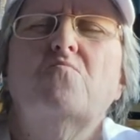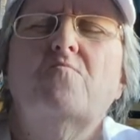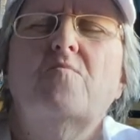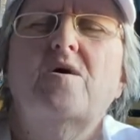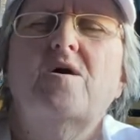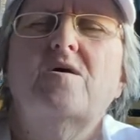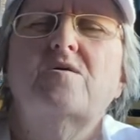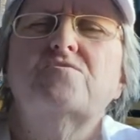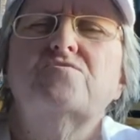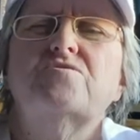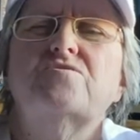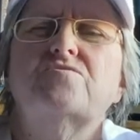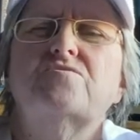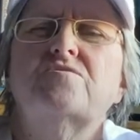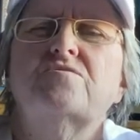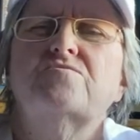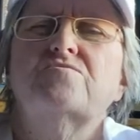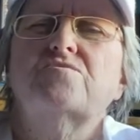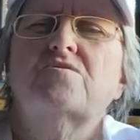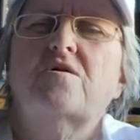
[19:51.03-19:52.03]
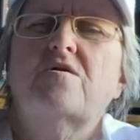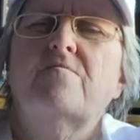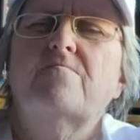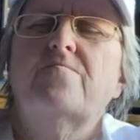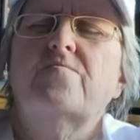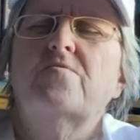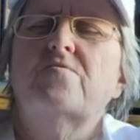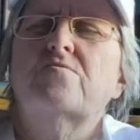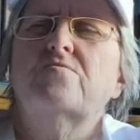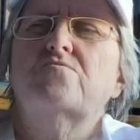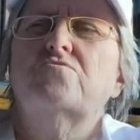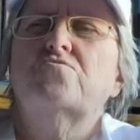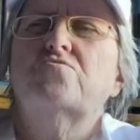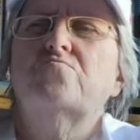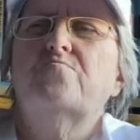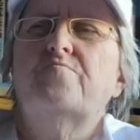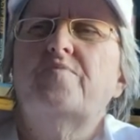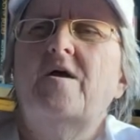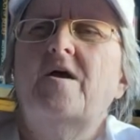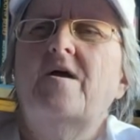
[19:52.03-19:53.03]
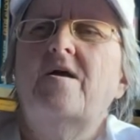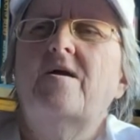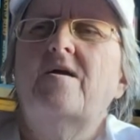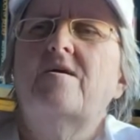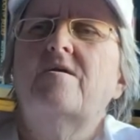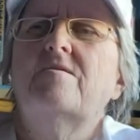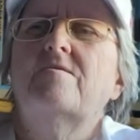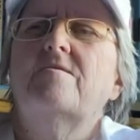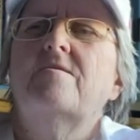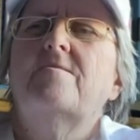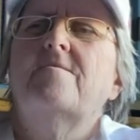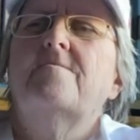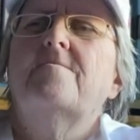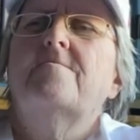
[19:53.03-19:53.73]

much discomfort to pain,